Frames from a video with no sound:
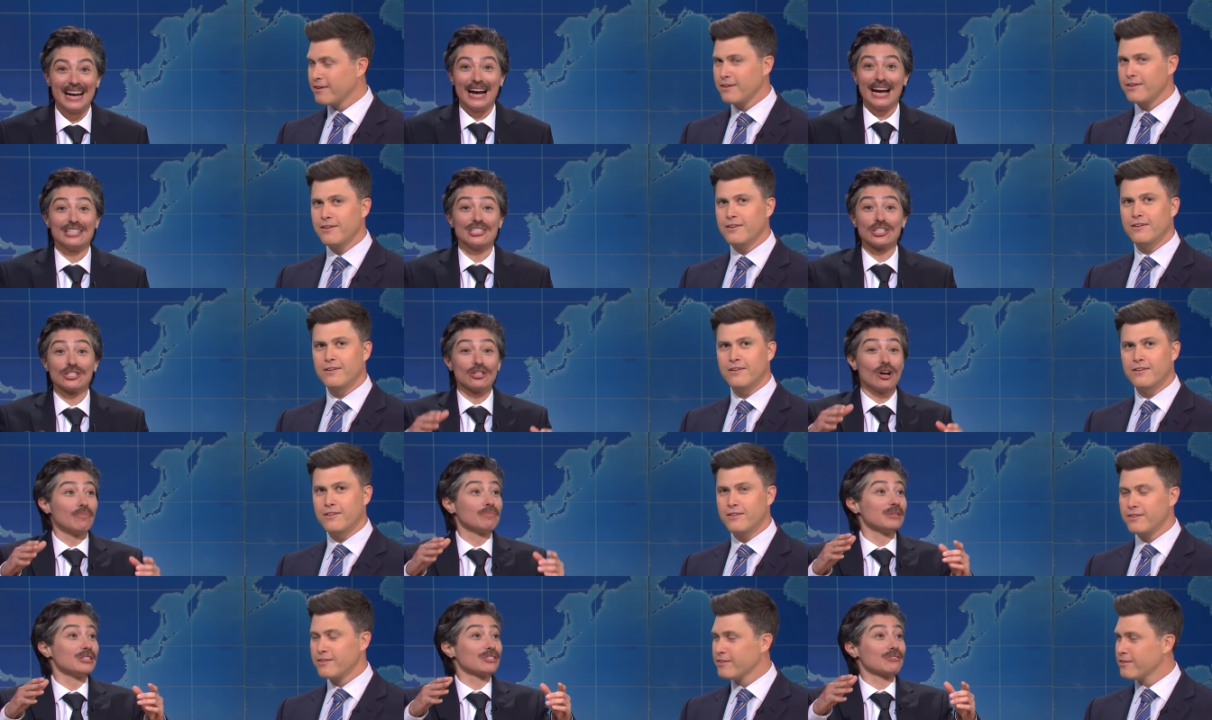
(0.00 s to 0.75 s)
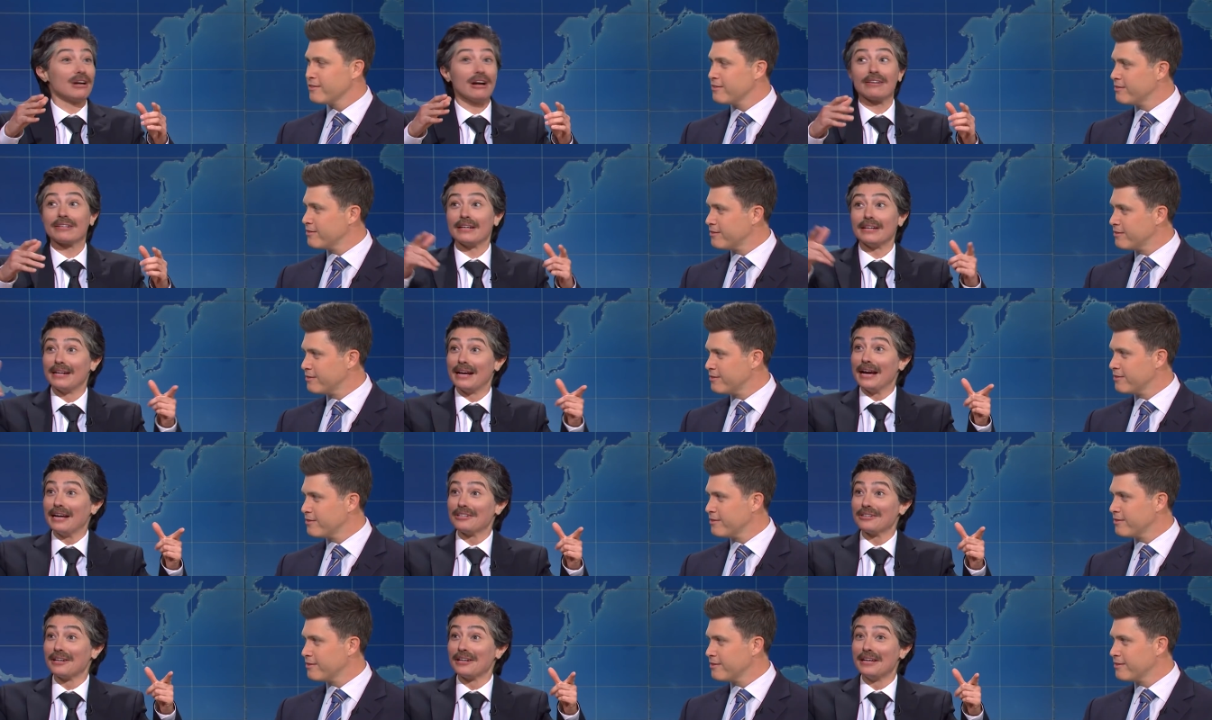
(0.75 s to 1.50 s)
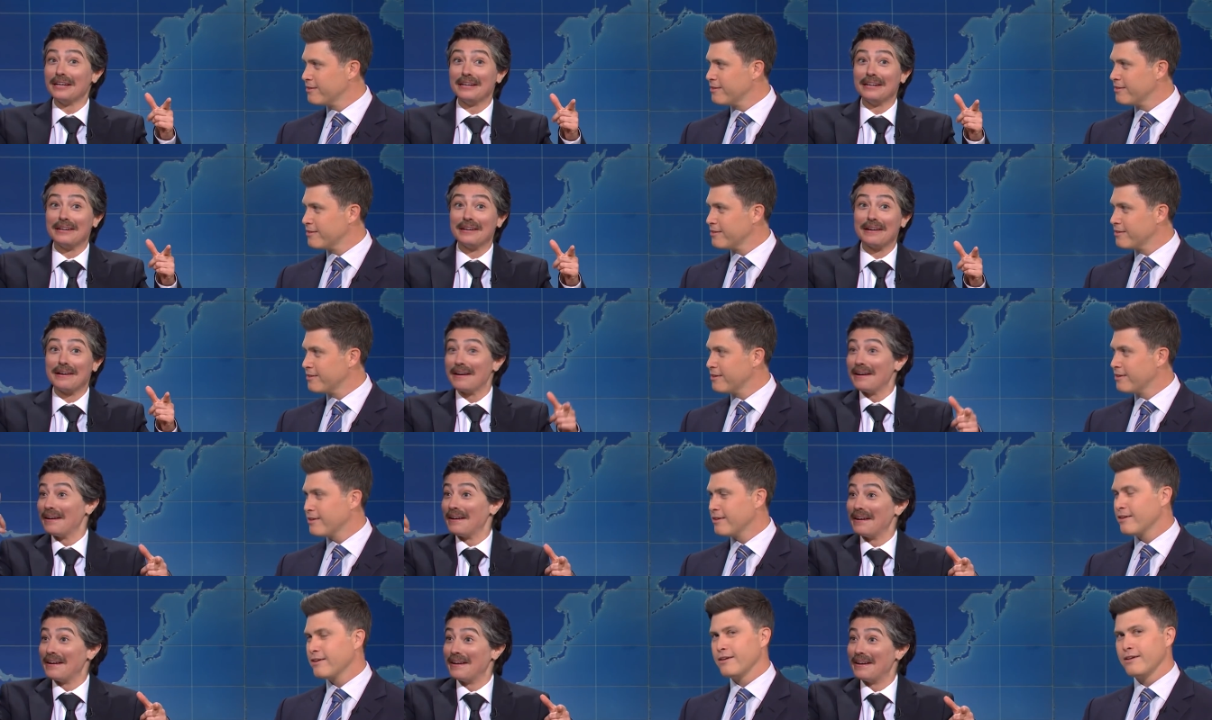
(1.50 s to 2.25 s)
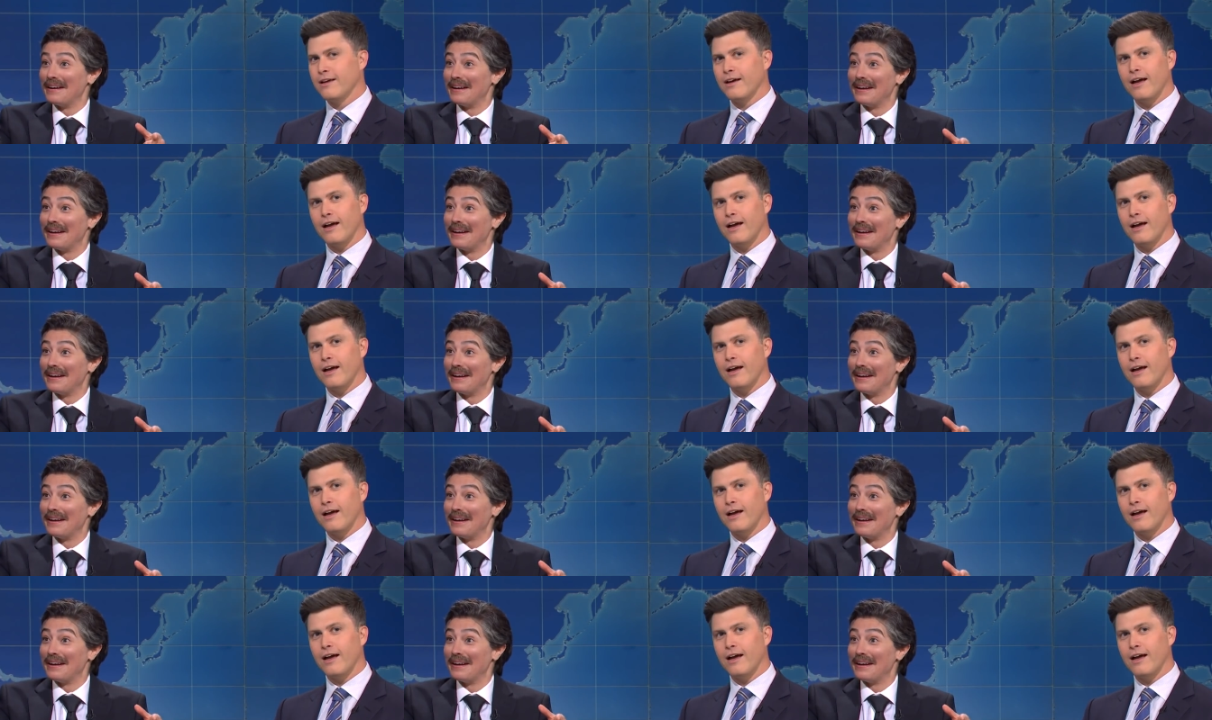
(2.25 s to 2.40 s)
Speaker 1: I just hope this crowd can handle it. All